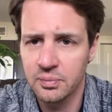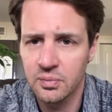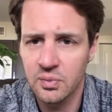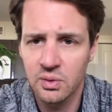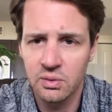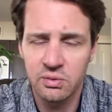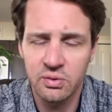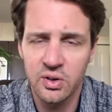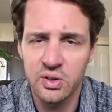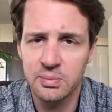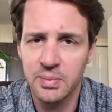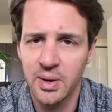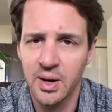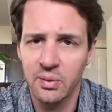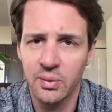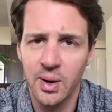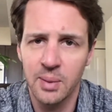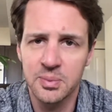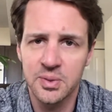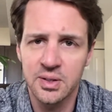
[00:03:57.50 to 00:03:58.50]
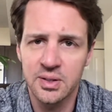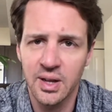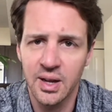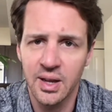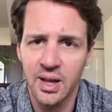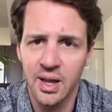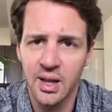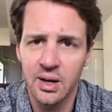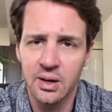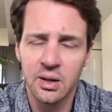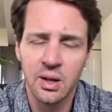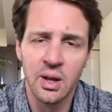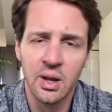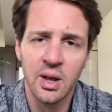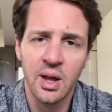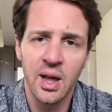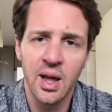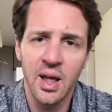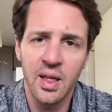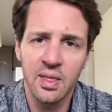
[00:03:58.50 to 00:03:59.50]
for as many reps as I can,
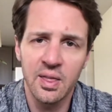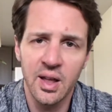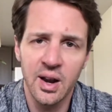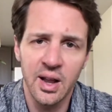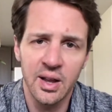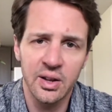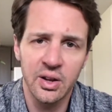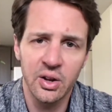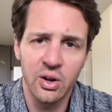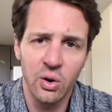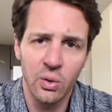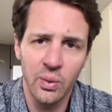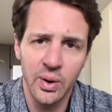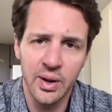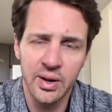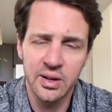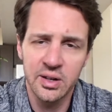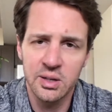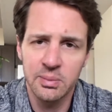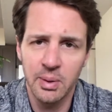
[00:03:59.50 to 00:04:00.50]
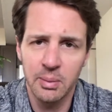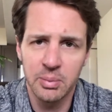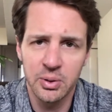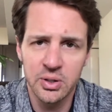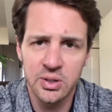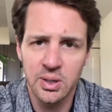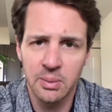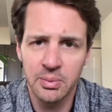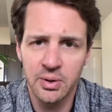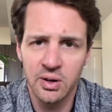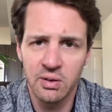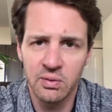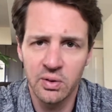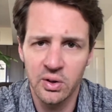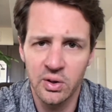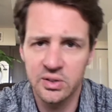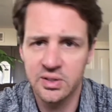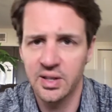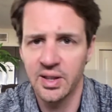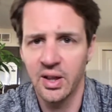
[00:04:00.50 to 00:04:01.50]
and then I could go right my push-up
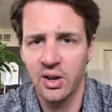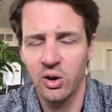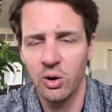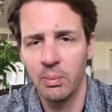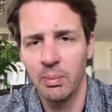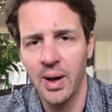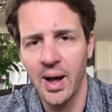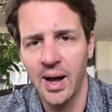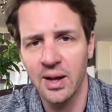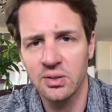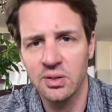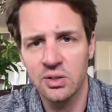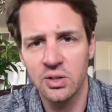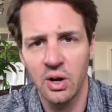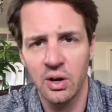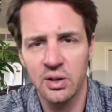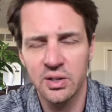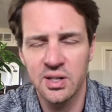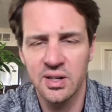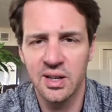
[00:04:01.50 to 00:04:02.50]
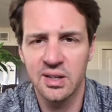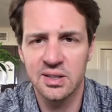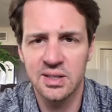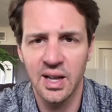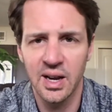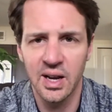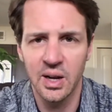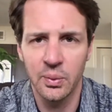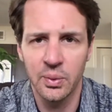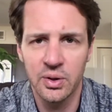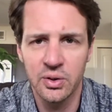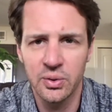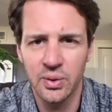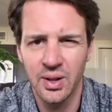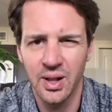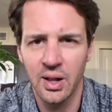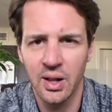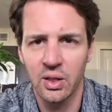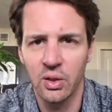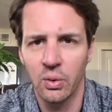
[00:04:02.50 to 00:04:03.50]
intervals and then go back. So it's alternate setting where you're doing
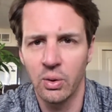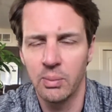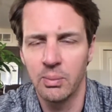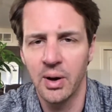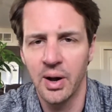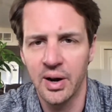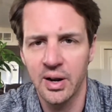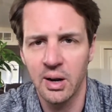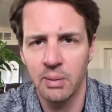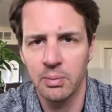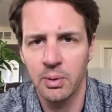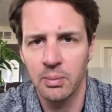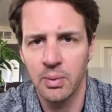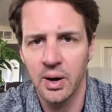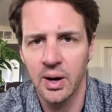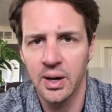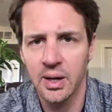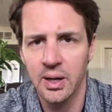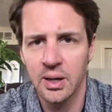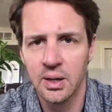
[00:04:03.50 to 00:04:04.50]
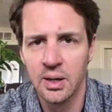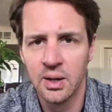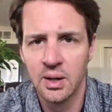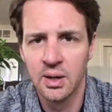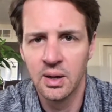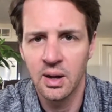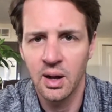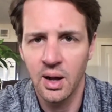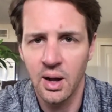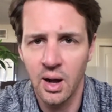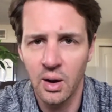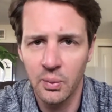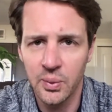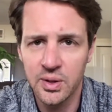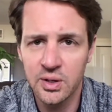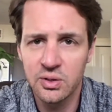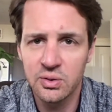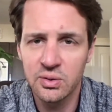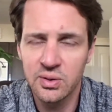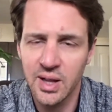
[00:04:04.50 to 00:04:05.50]
like a lower body, upper body. We
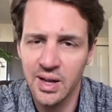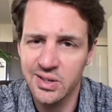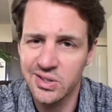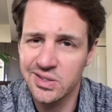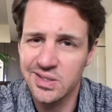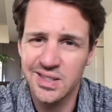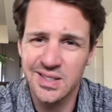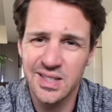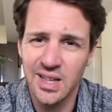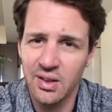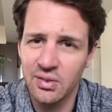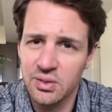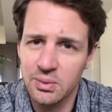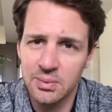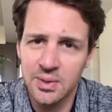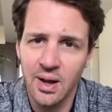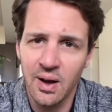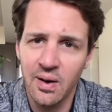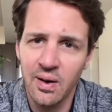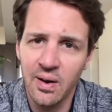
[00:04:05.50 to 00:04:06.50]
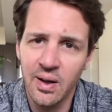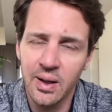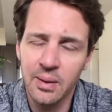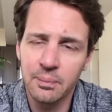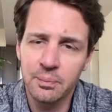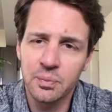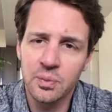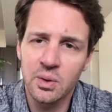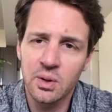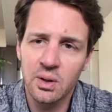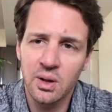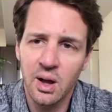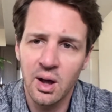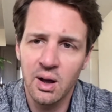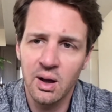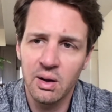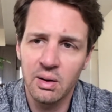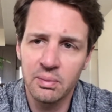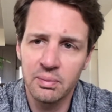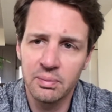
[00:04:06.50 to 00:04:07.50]
do that just to save some time.
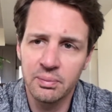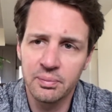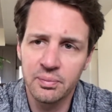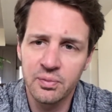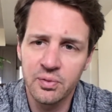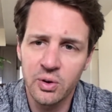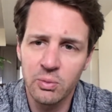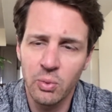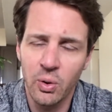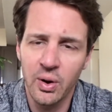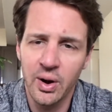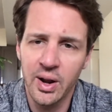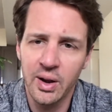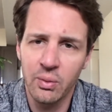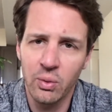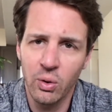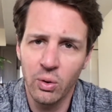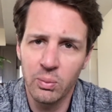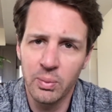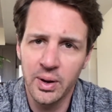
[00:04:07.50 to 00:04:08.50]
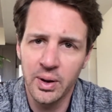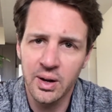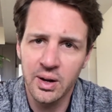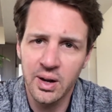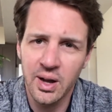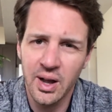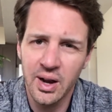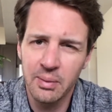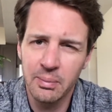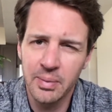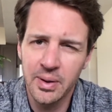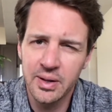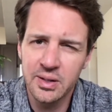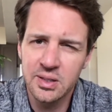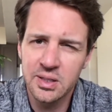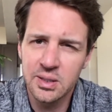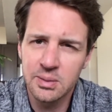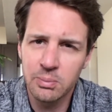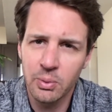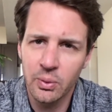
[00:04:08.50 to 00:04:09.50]
For more aerobic kind of base
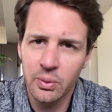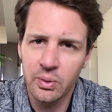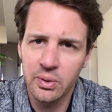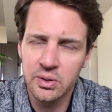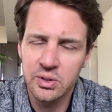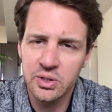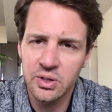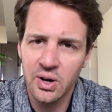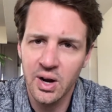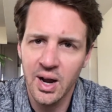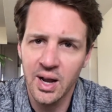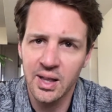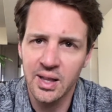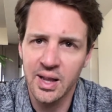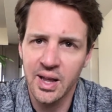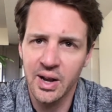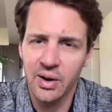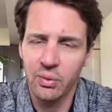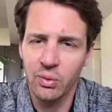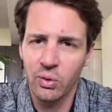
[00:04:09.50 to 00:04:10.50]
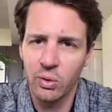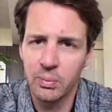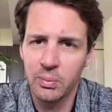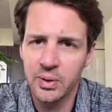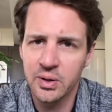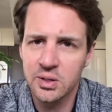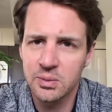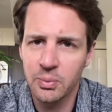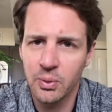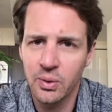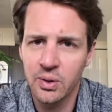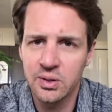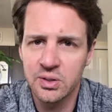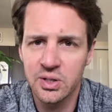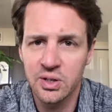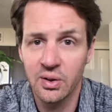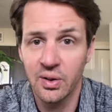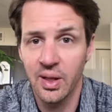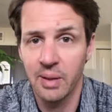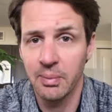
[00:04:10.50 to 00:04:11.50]
sports, or highly anaerobic sports,
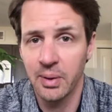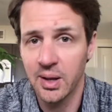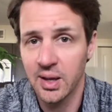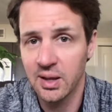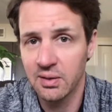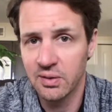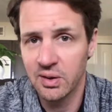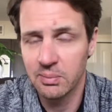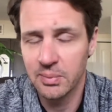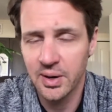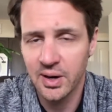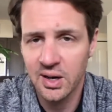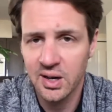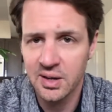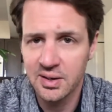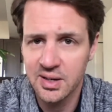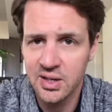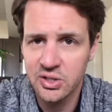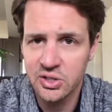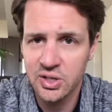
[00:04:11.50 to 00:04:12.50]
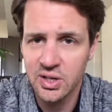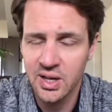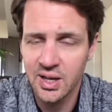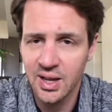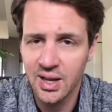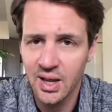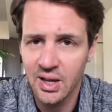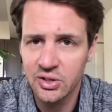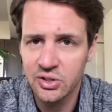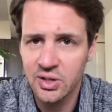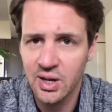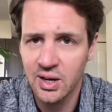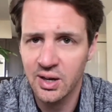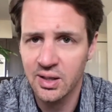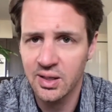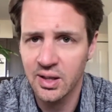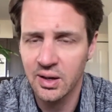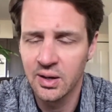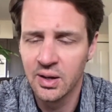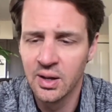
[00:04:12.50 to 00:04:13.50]
that might give you a bit of conditioning edge kind of thing.